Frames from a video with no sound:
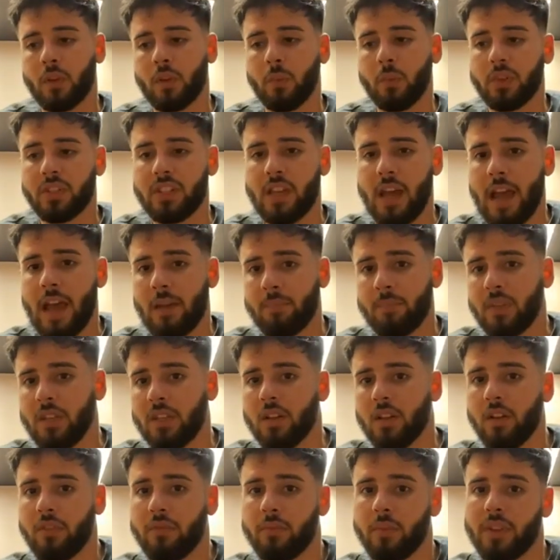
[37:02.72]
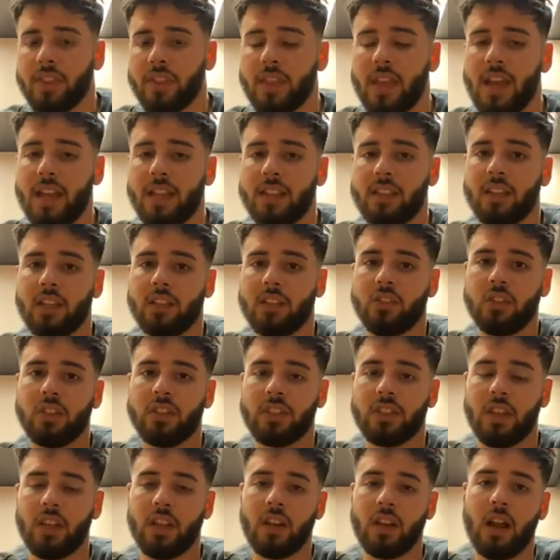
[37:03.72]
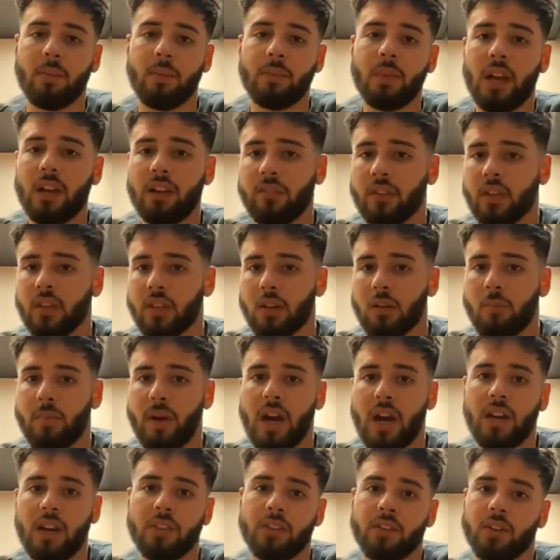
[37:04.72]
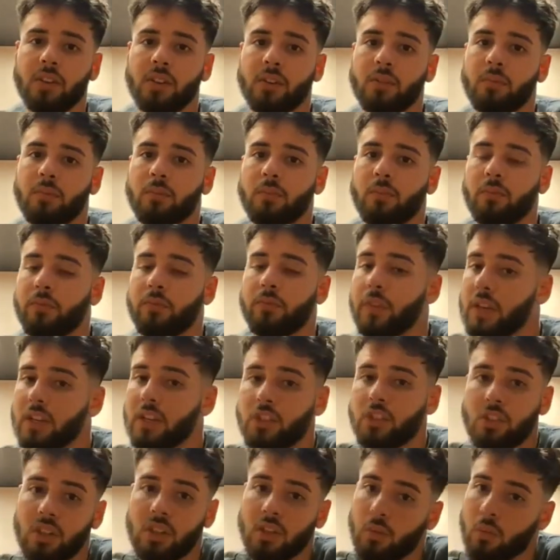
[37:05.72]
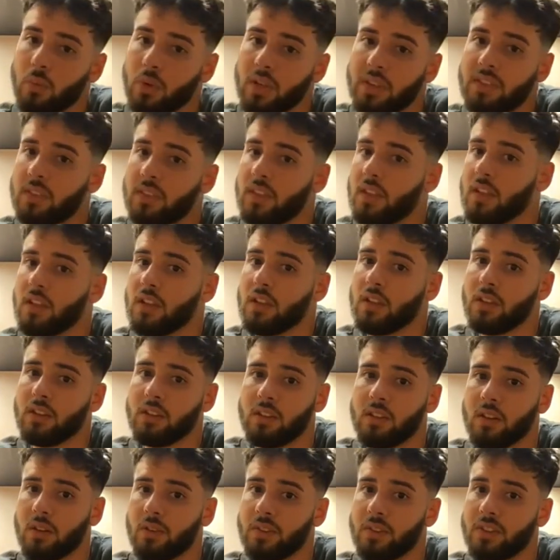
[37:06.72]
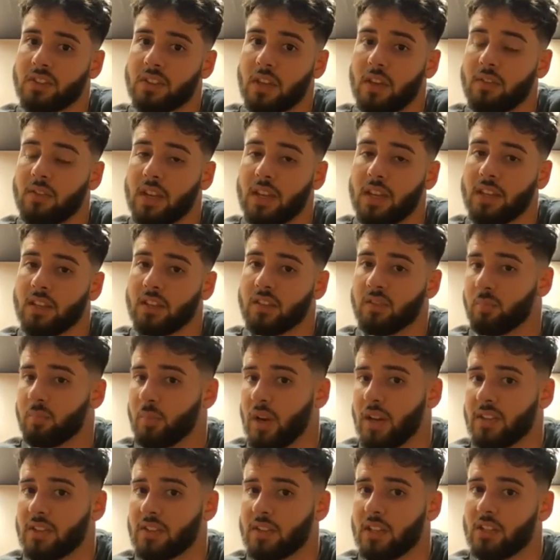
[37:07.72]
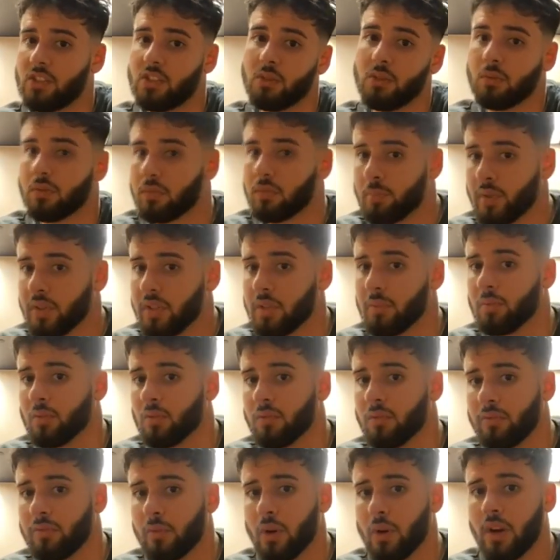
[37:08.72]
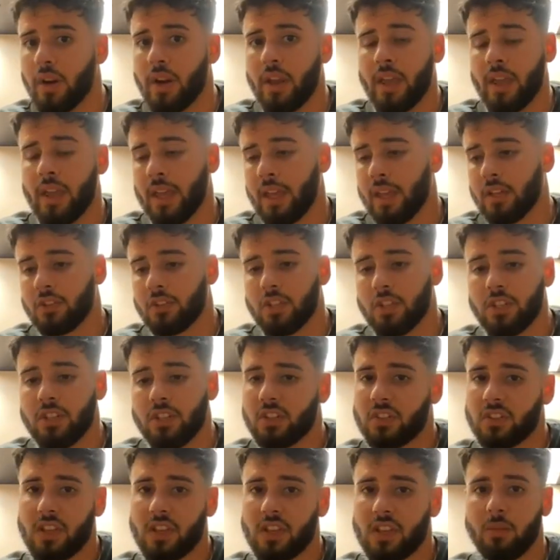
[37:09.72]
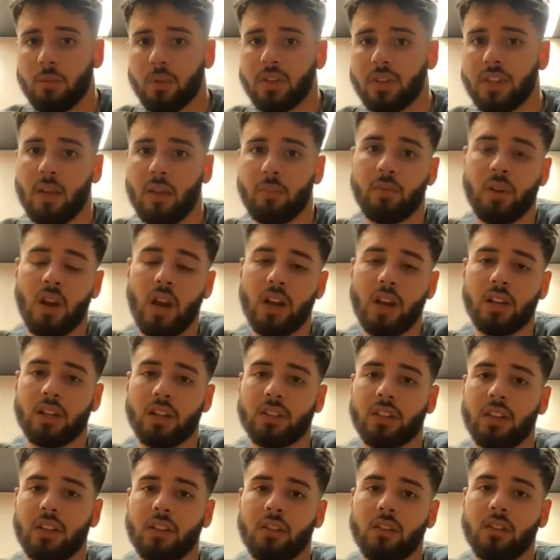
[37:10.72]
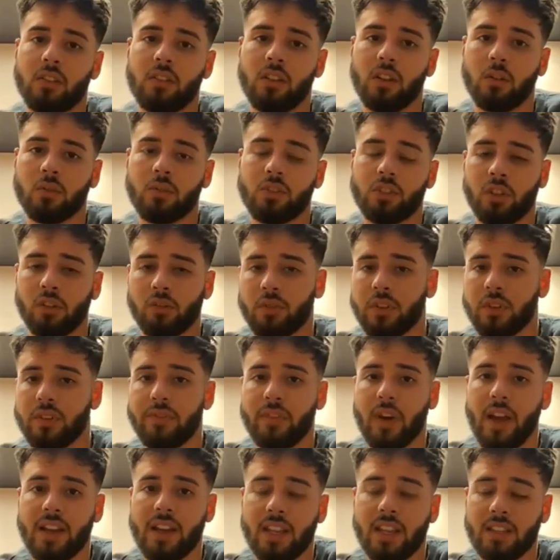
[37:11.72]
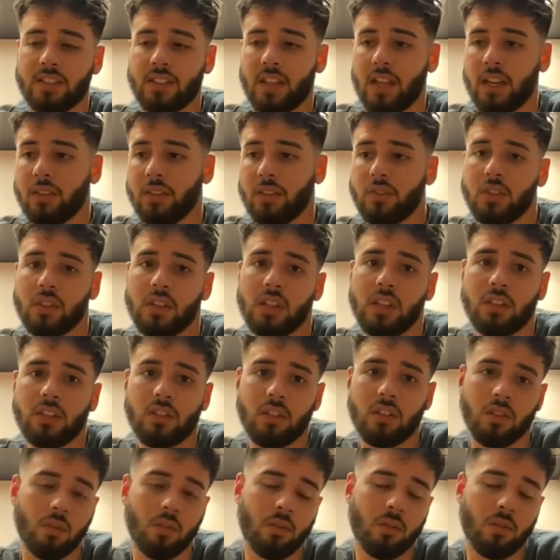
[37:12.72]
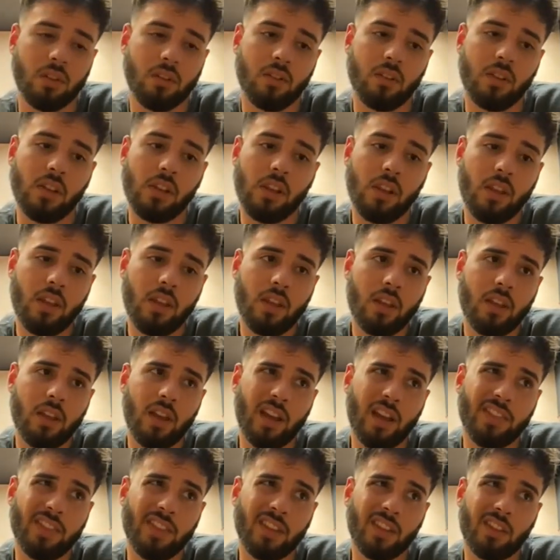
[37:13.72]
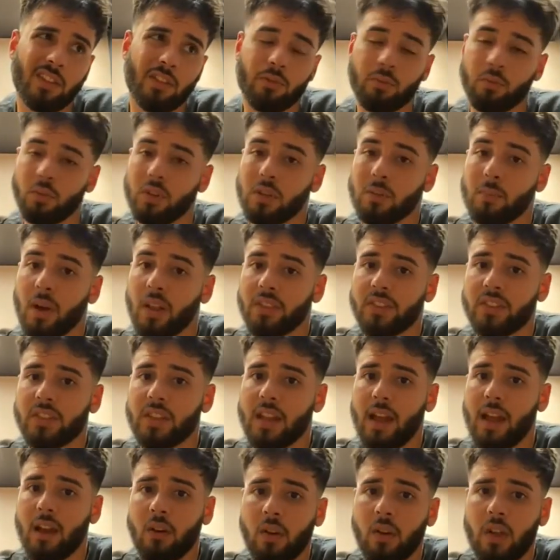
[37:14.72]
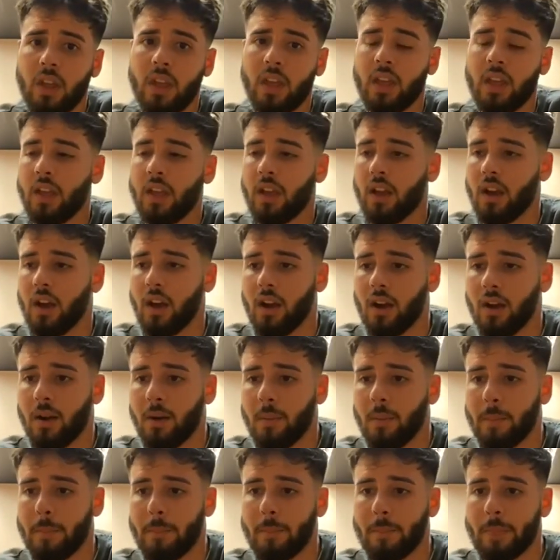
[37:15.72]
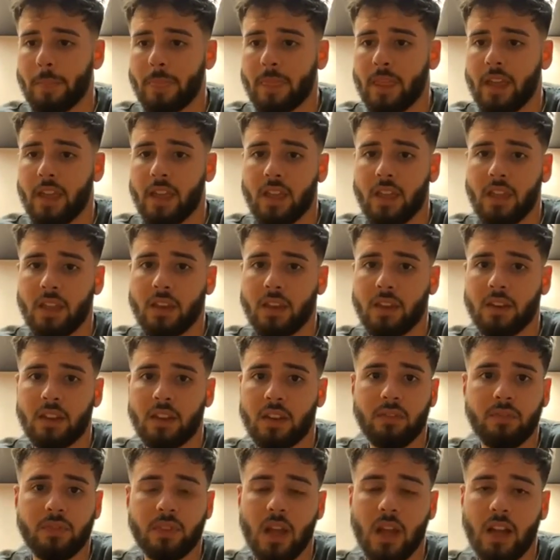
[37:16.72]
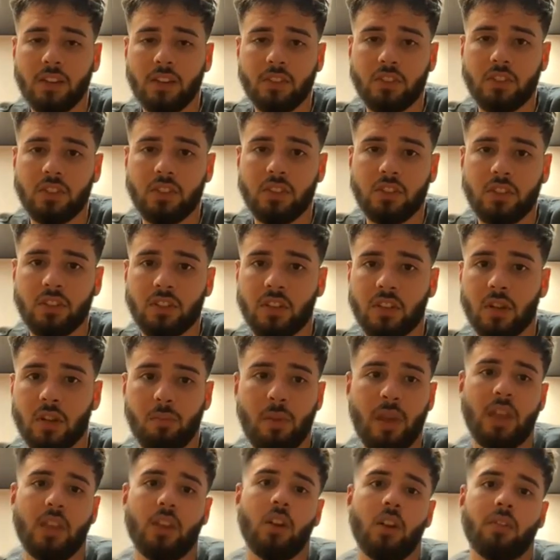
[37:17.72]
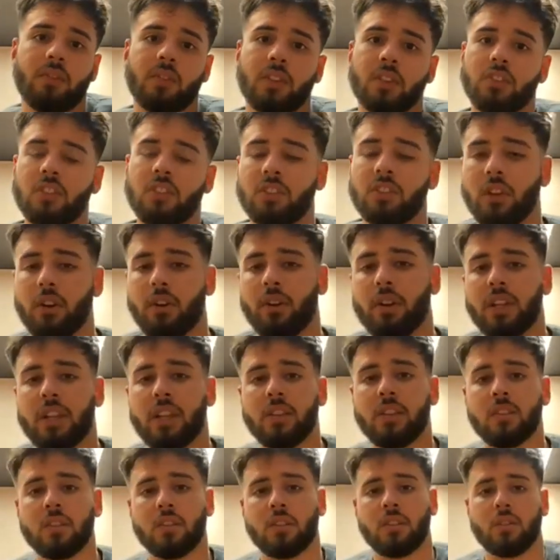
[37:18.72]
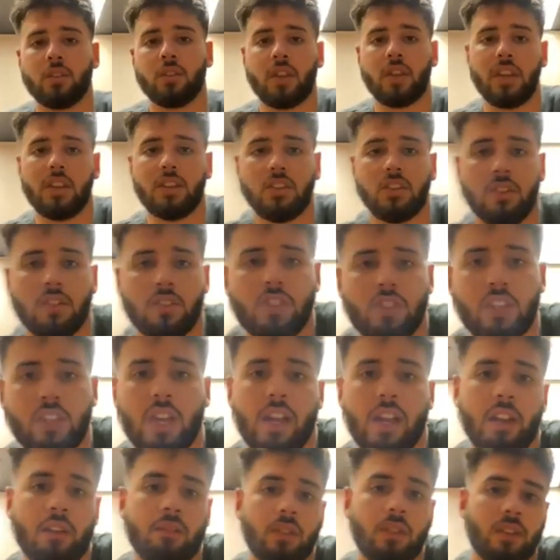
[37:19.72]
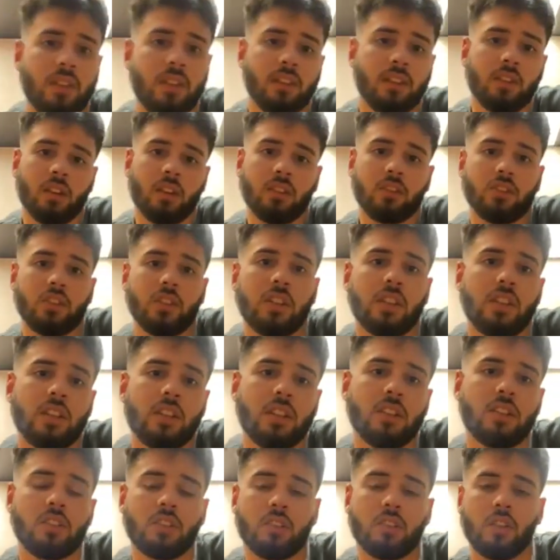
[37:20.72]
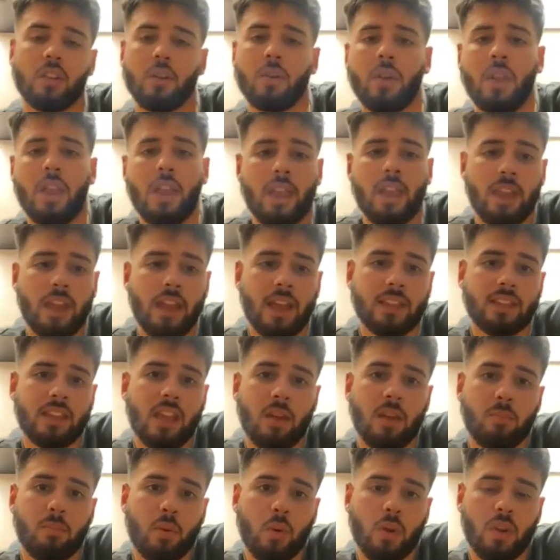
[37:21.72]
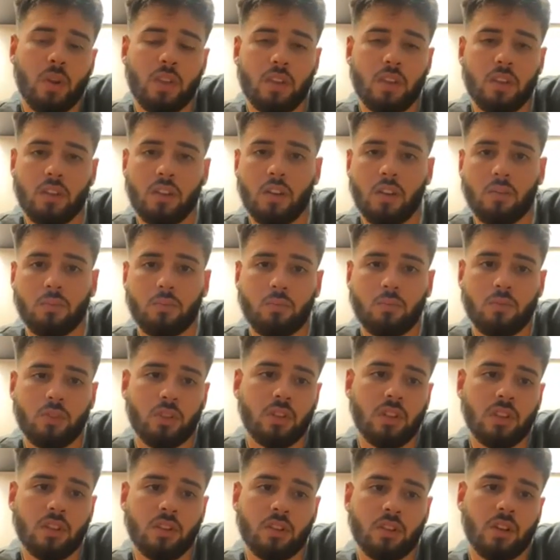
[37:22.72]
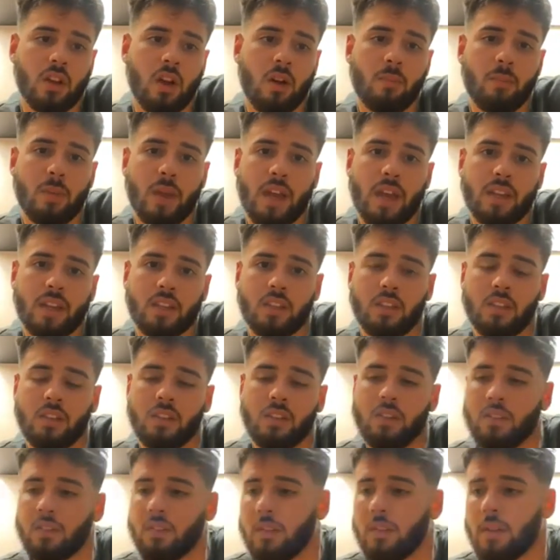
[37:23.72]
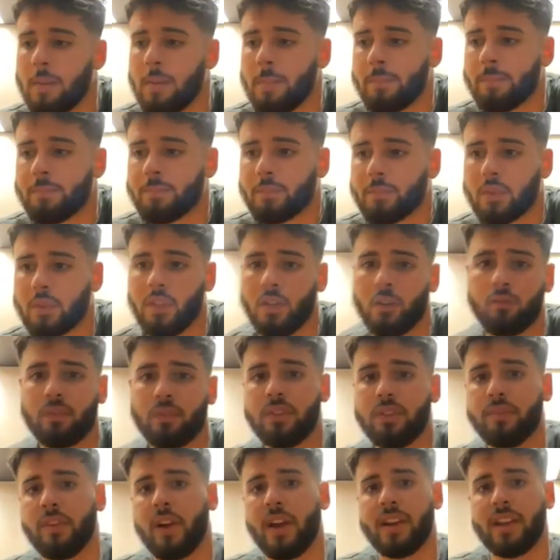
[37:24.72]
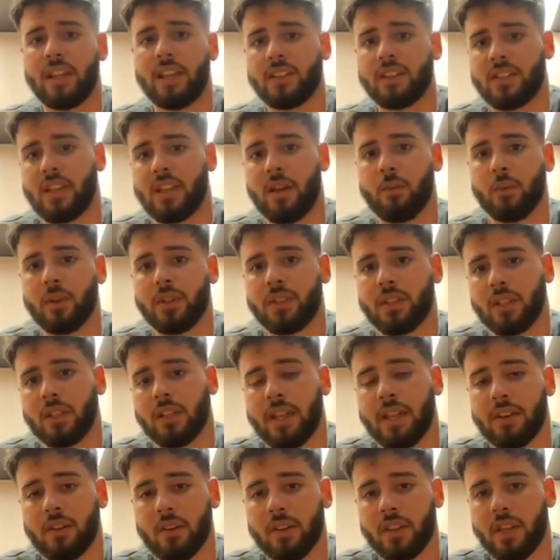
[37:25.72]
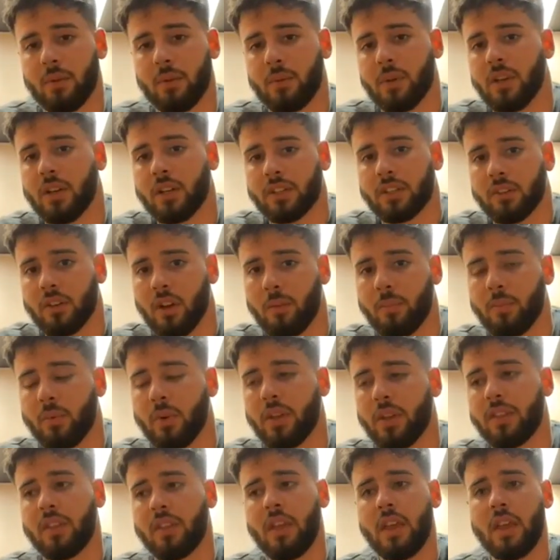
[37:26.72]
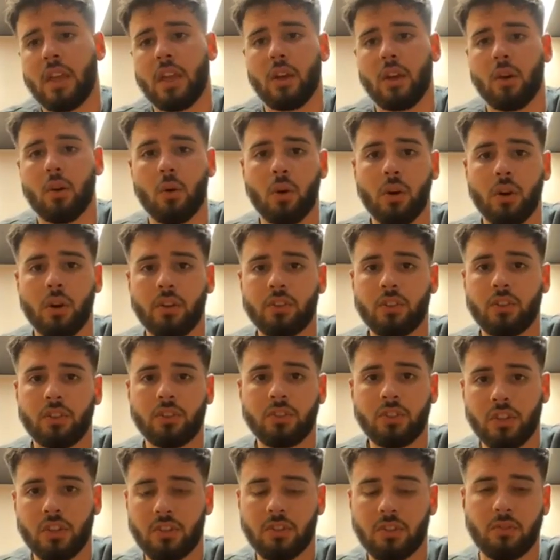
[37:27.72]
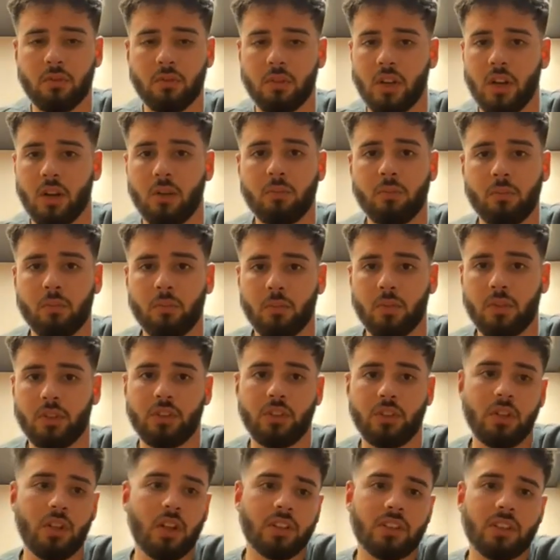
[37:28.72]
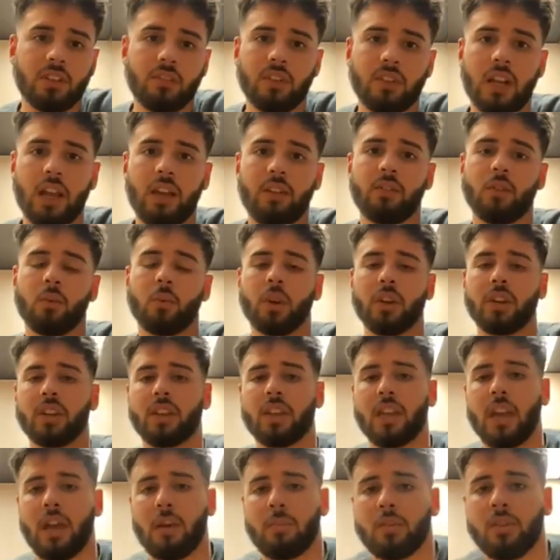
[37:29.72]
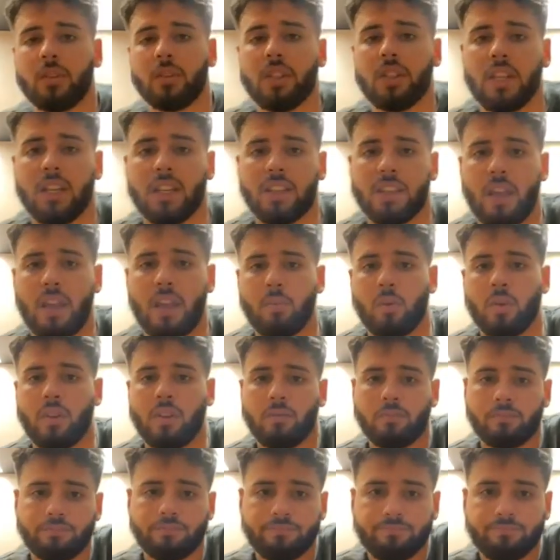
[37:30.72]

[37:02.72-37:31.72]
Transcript: was happy enough with that she said, I'm not even going to bother finishing with the, the 7A Express that she was pre-approved for. She just stayed with that product and, she'll refinance that if she needs to. And I think 3 months now. And if not, she's just going to pay it off because she's already in the location. She got everything done she needs. So at that point, she'll either come back and, refinance that with the lender that we hooked her up with, or she'll just, she doesn't even have the working capital need at that point.